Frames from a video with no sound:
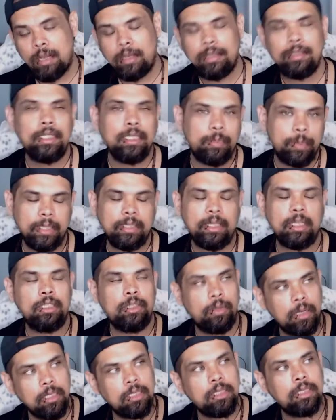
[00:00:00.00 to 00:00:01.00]
Does this make sense? So
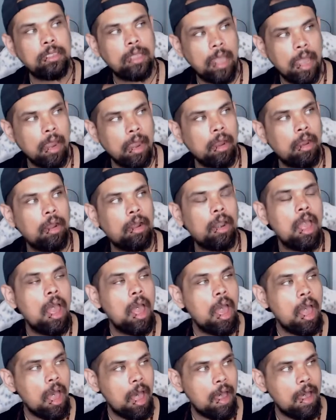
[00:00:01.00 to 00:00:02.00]
they're scared
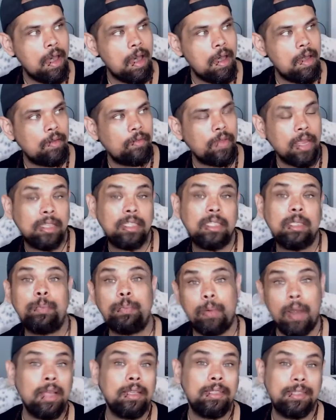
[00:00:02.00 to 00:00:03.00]
of
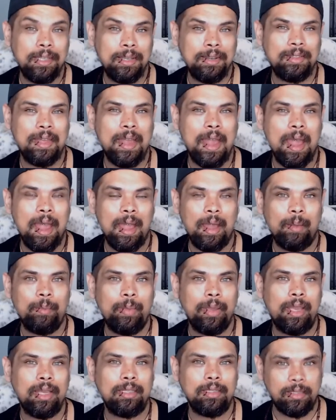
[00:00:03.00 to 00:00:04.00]
expressing that
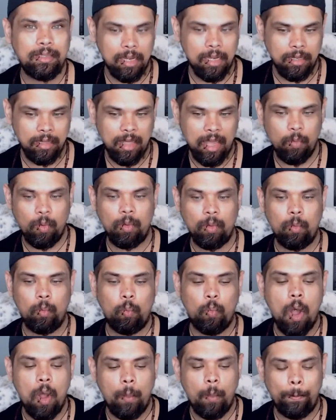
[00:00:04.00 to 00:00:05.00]
because then they
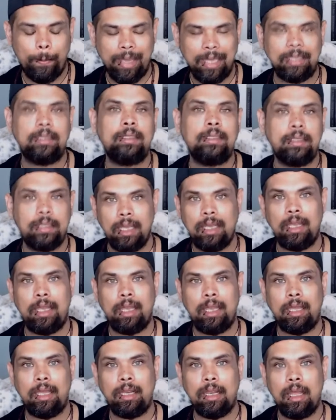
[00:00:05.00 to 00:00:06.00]
won't be
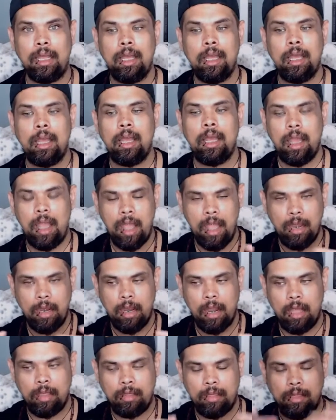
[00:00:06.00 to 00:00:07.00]
seen in
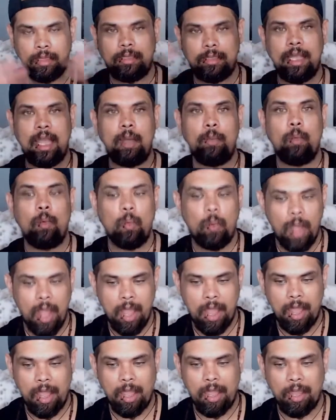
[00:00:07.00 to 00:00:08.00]
the same
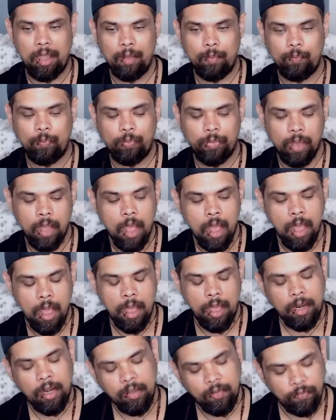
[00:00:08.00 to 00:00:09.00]
way.
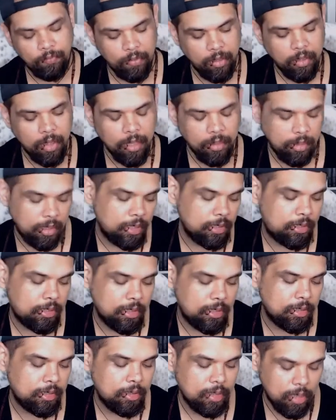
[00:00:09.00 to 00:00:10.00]
And I feel like this
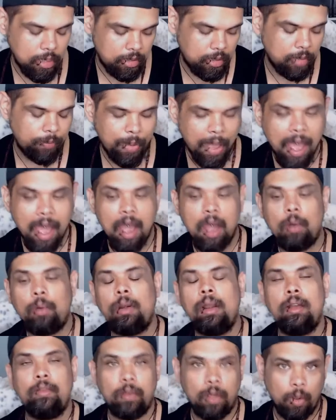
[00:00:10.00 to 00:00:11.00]
is the power
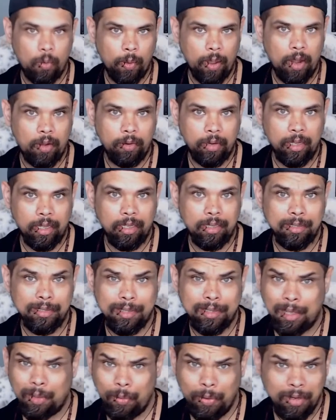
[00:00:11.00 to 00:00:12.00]
of Aquarius.
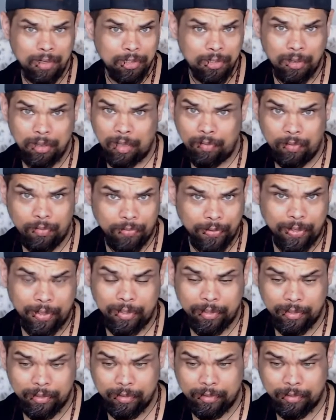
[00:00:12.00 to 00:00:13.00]
Like, Aquarius don't give a fuck.